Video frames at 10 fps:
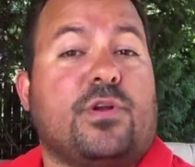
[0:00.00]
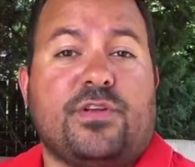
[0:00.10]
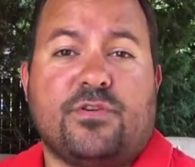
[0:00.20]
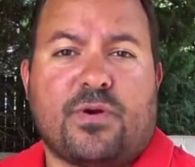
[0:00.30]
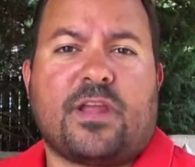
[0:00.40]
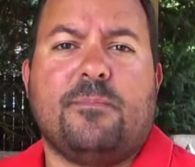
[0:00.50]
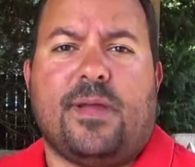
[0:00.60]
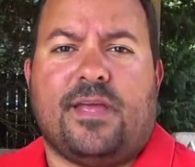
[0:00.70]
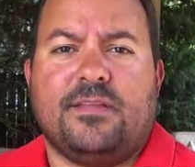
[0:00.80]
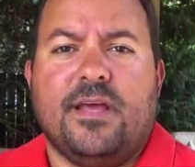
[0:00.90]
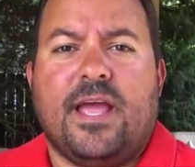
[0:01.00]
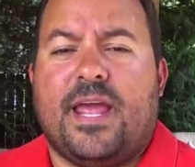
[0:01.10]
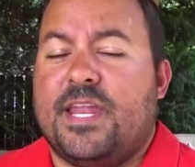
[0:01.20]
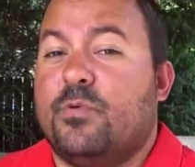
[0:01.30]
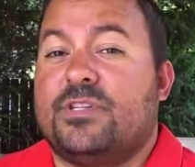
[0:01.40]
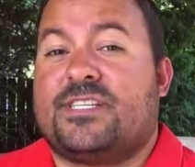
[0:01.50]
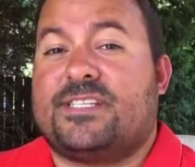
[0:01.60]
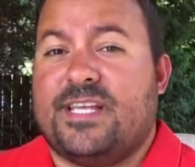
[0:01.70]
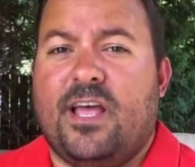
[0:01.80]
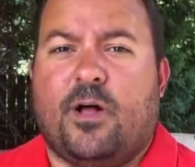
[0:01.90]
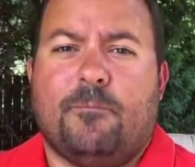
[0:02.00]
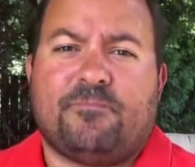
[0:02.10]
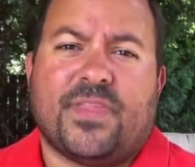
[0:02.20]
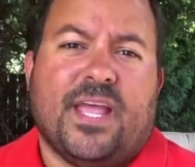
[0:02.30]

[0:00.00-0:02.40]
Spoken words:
What do you recommend? And it would sell.